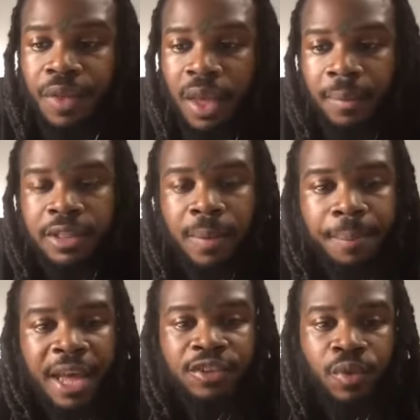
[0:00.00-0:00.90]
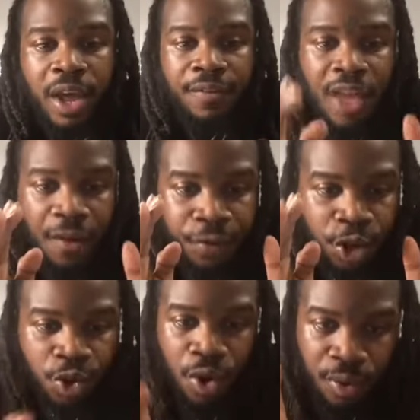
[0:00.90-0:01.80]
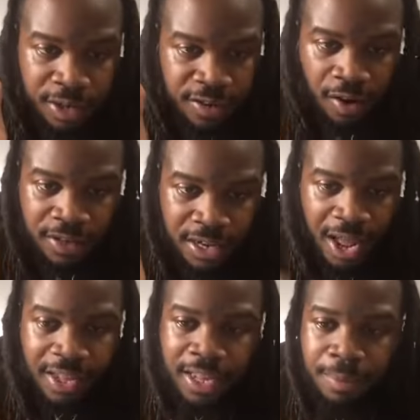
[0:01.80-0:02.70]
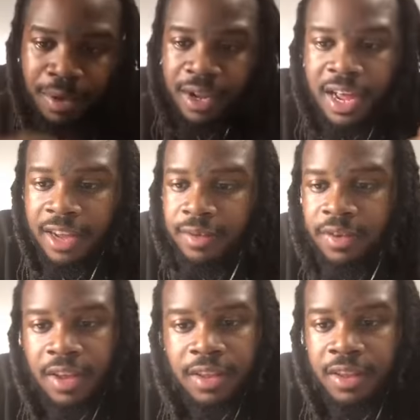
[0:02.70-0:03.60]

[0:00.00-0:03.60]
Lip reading: But the best way, if y'all for sure want to talk to Yaki, book a consultation.